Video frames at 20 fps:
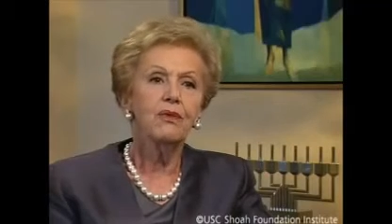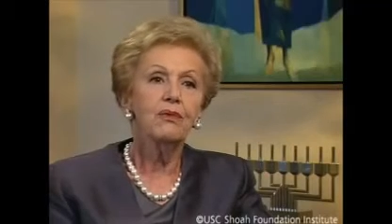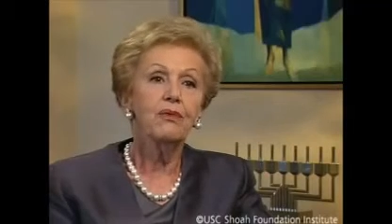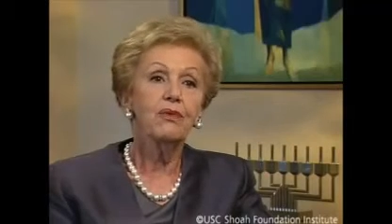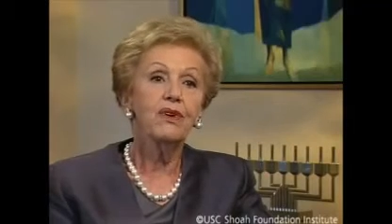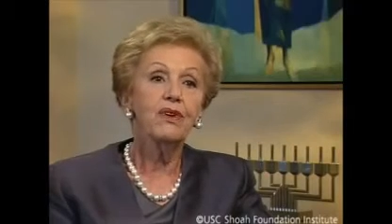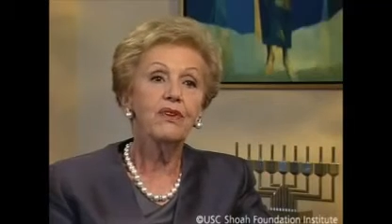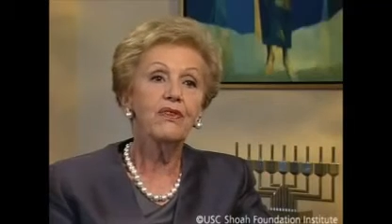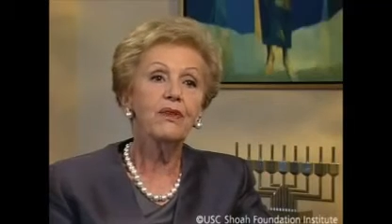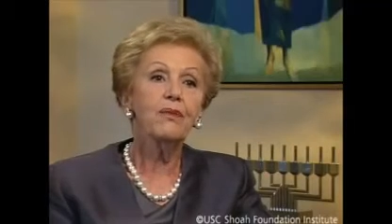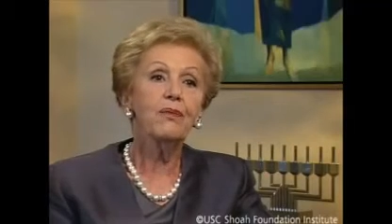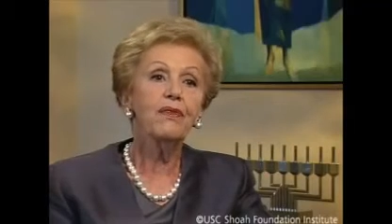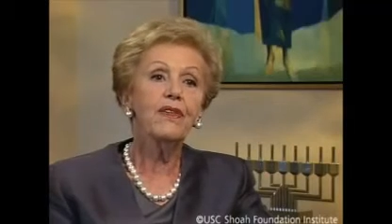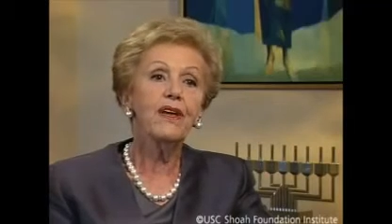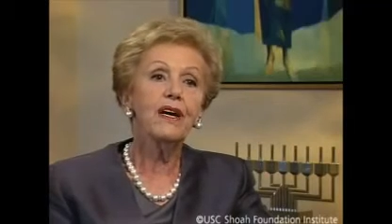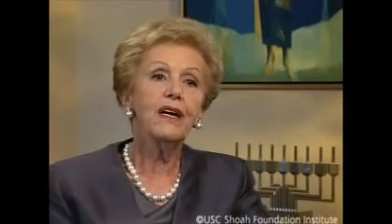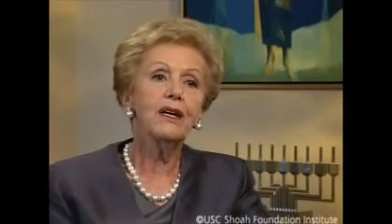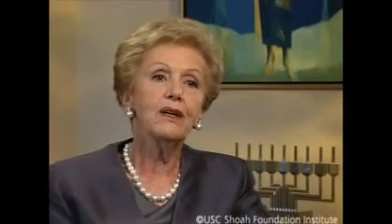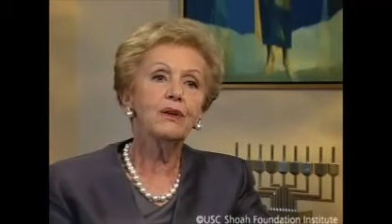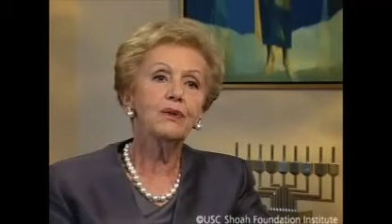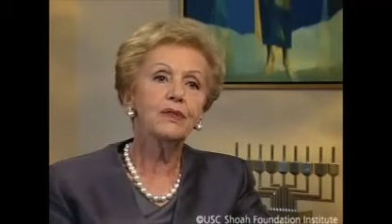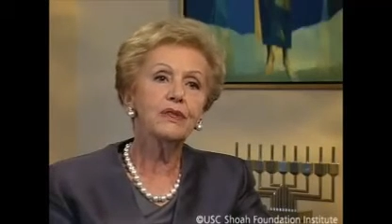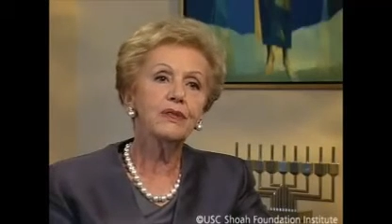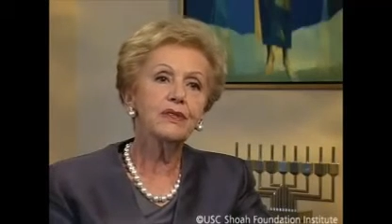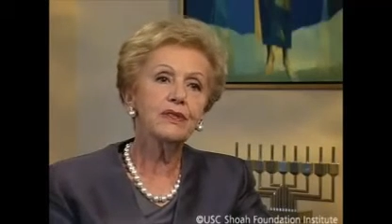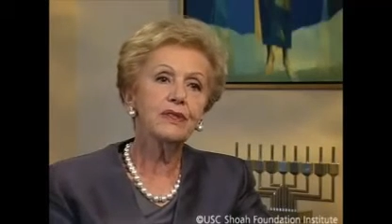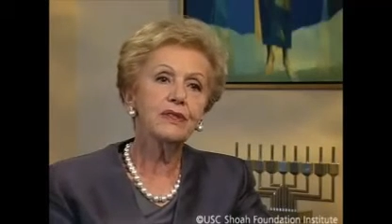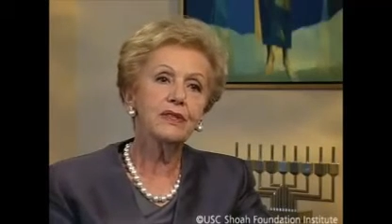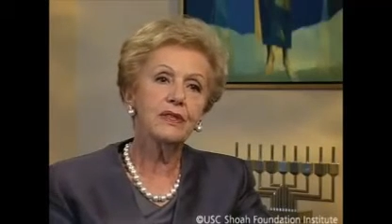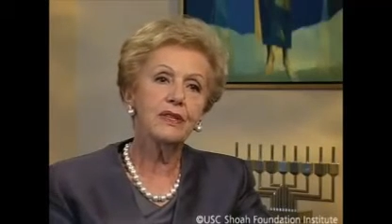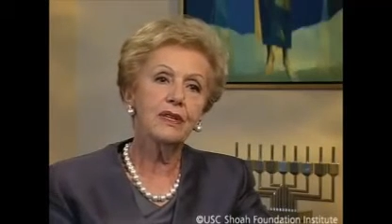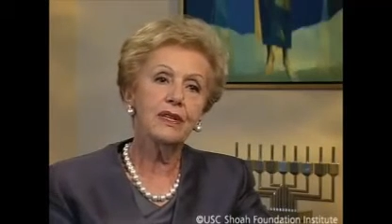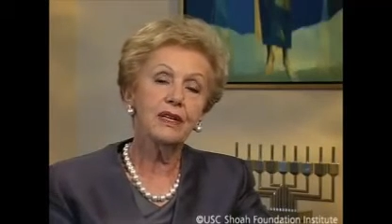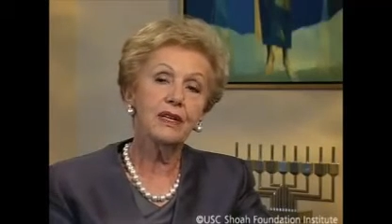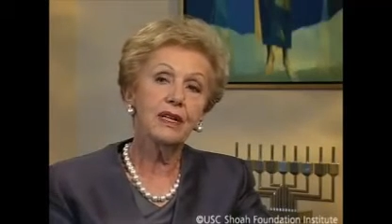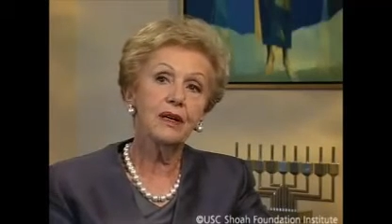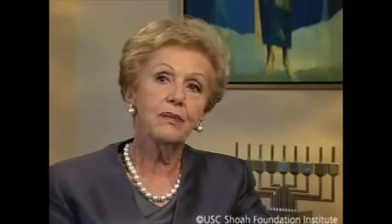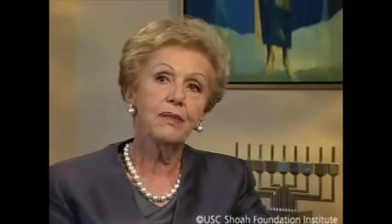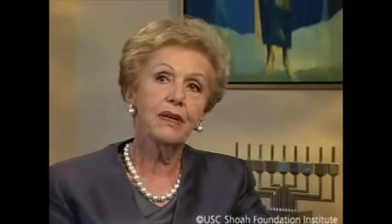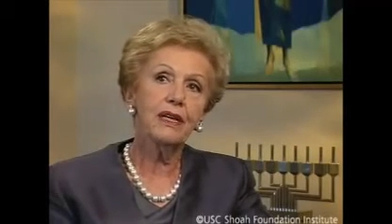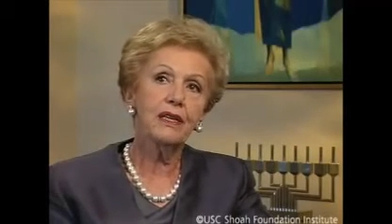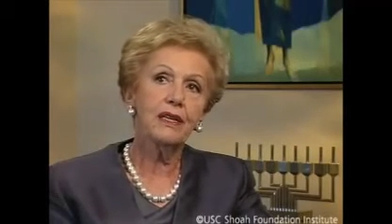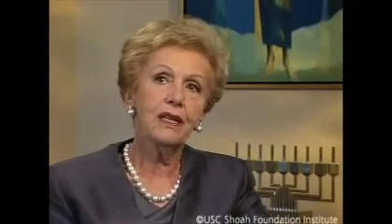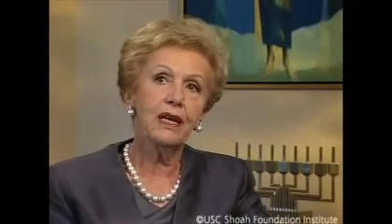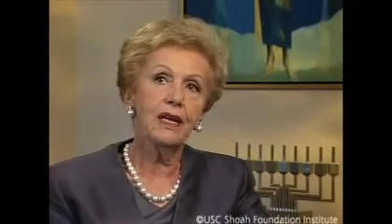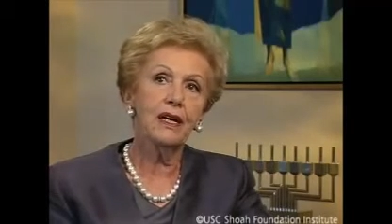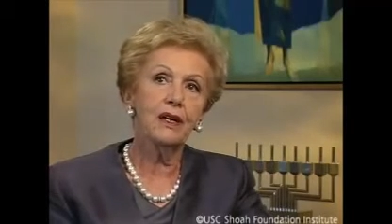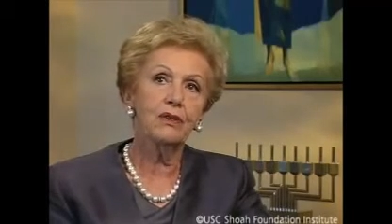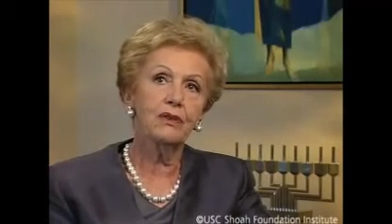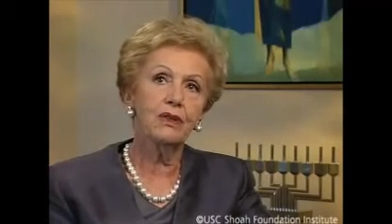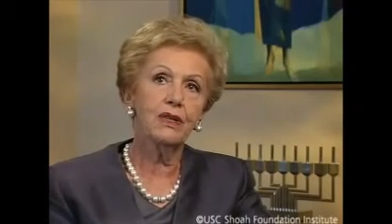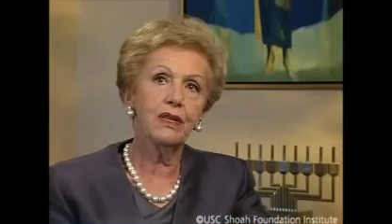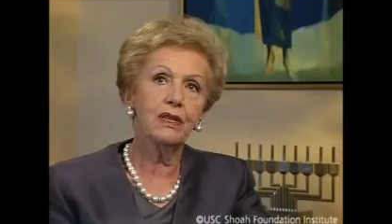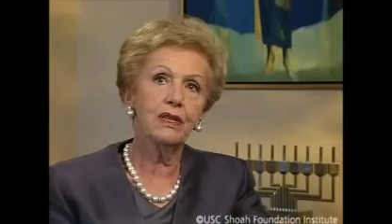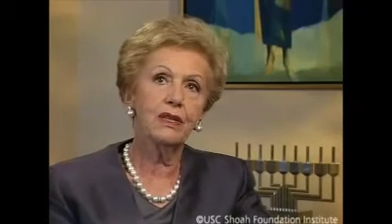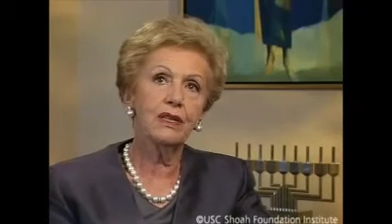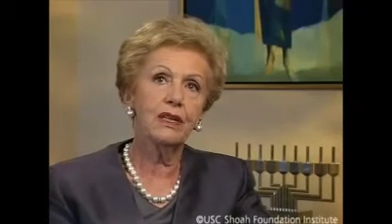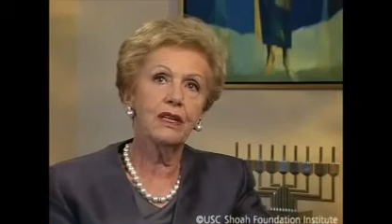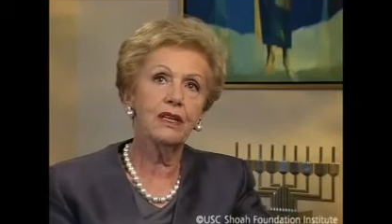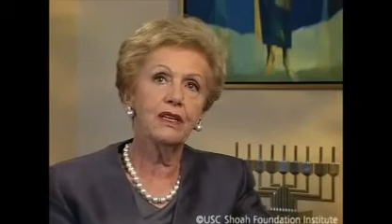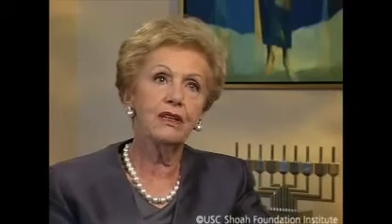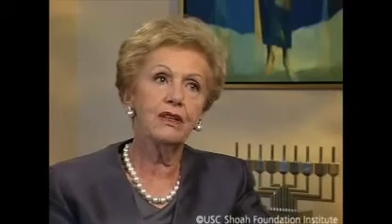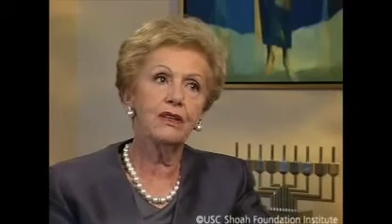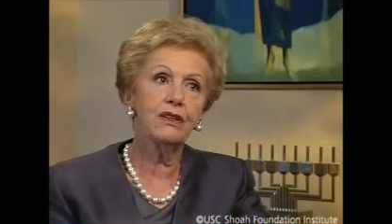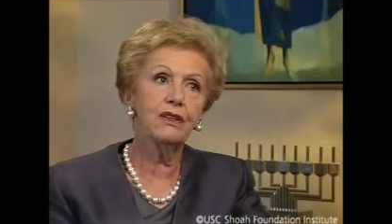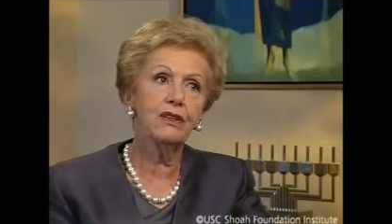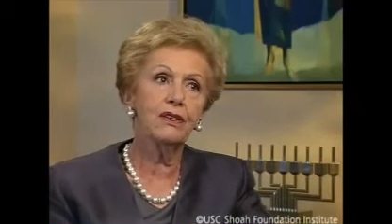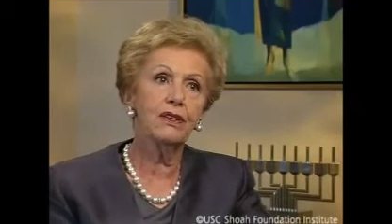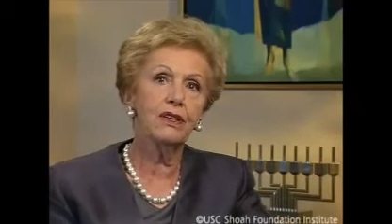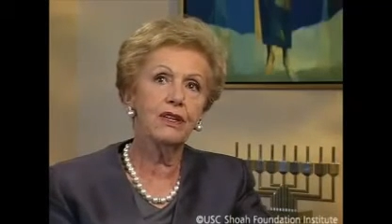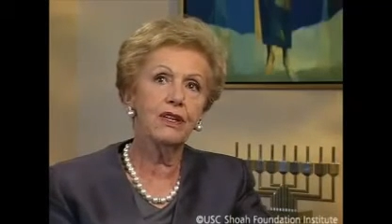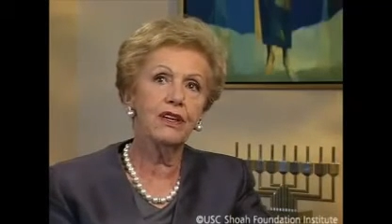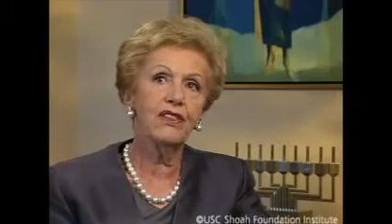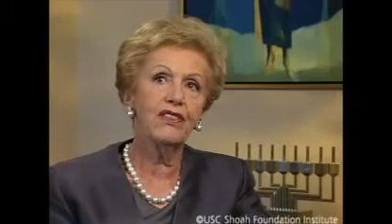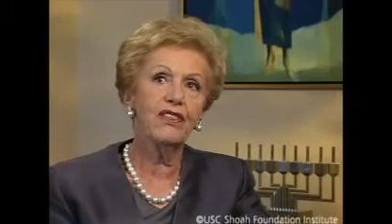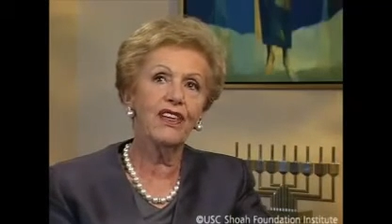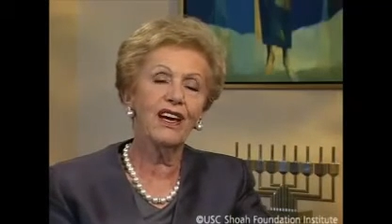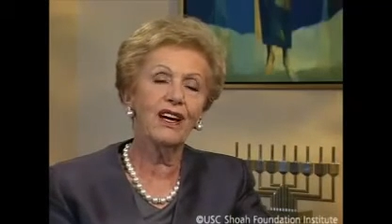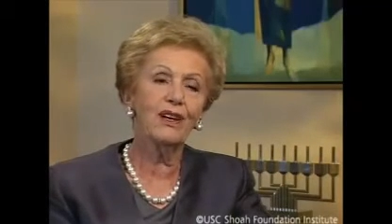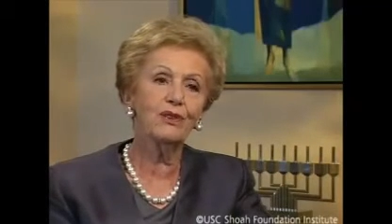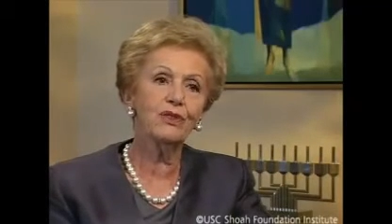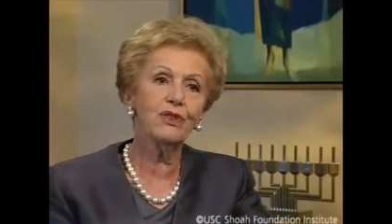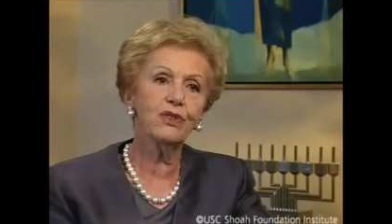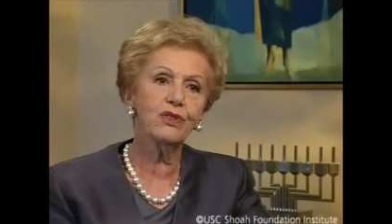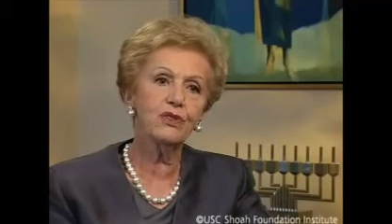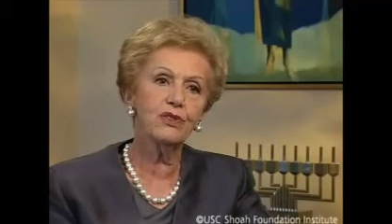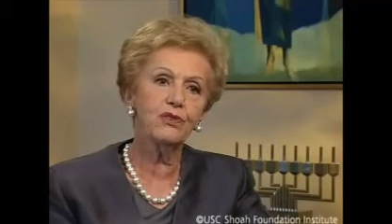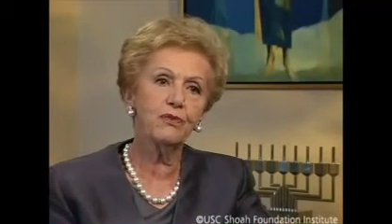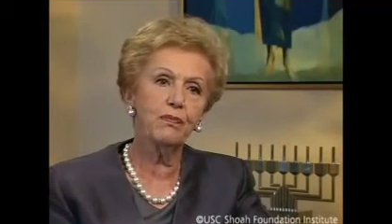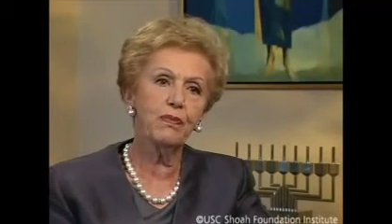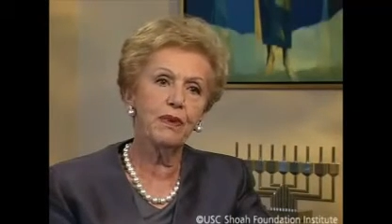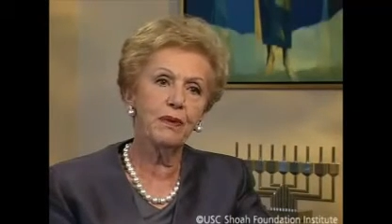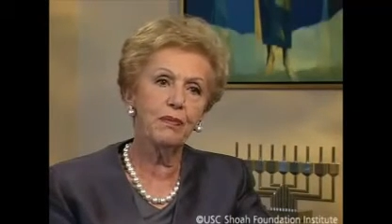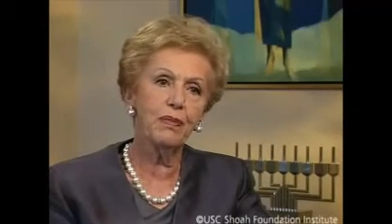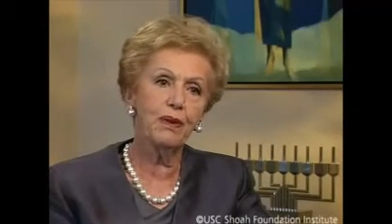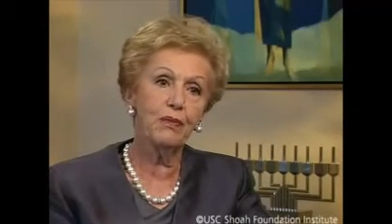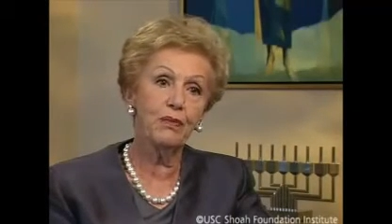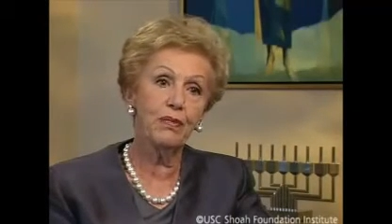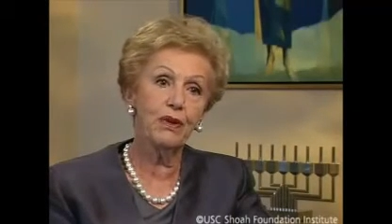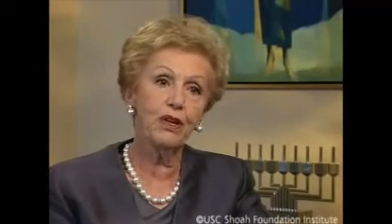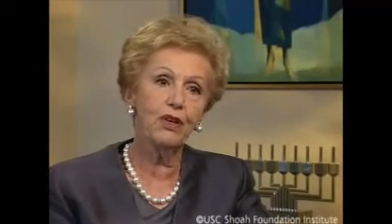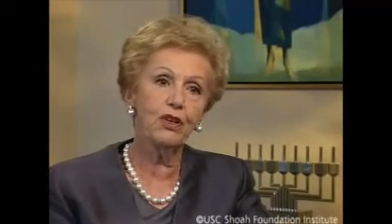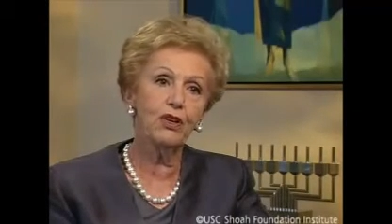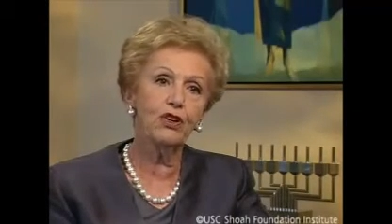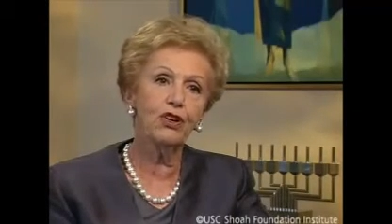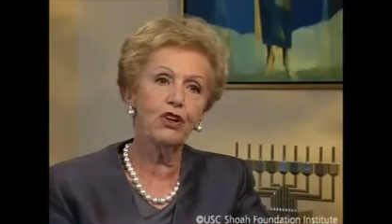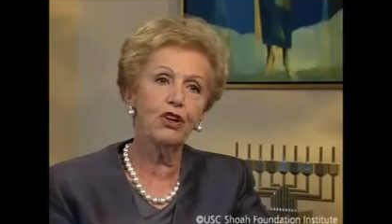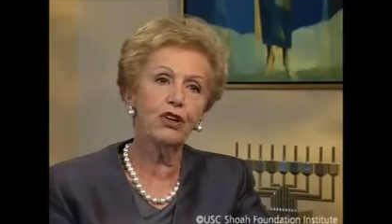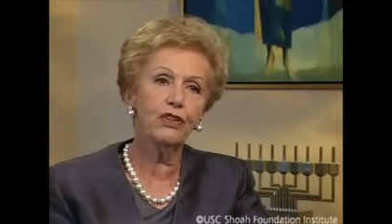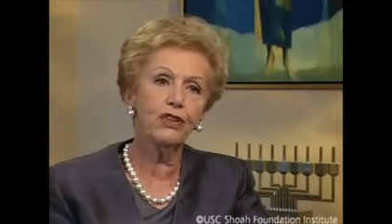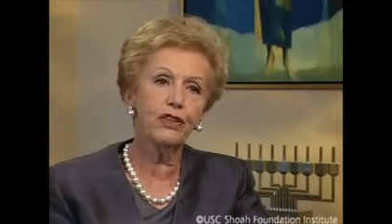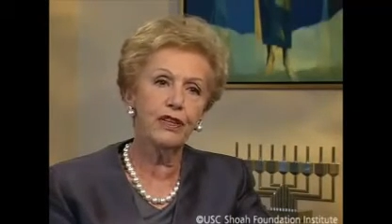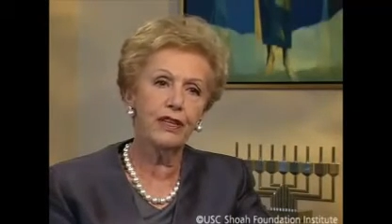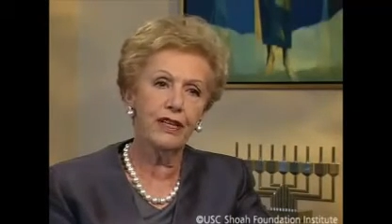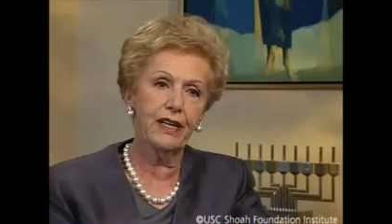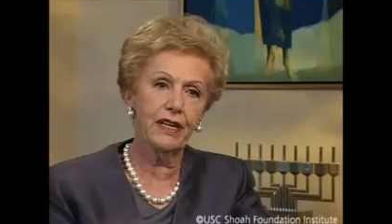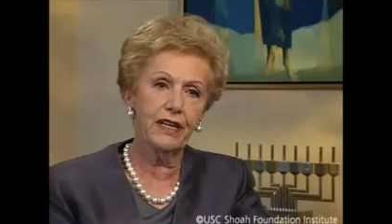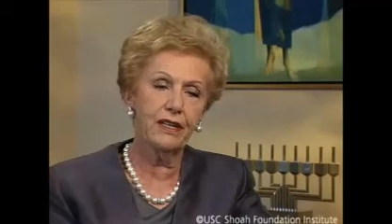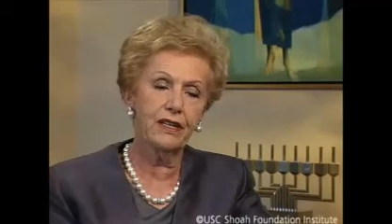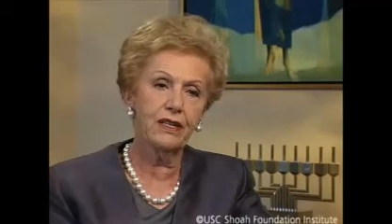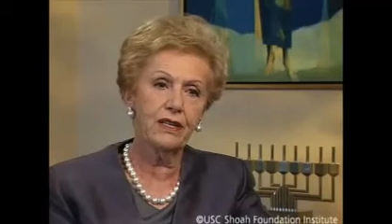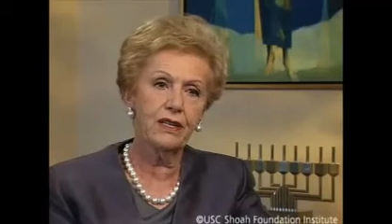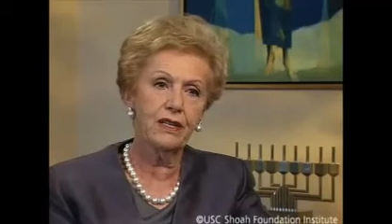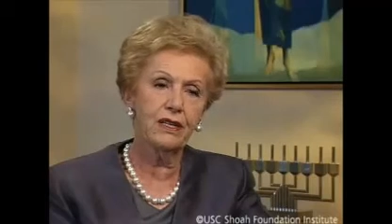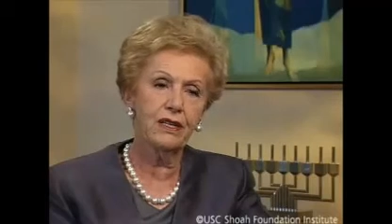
with the towers coming down and the thousands of people being caught there.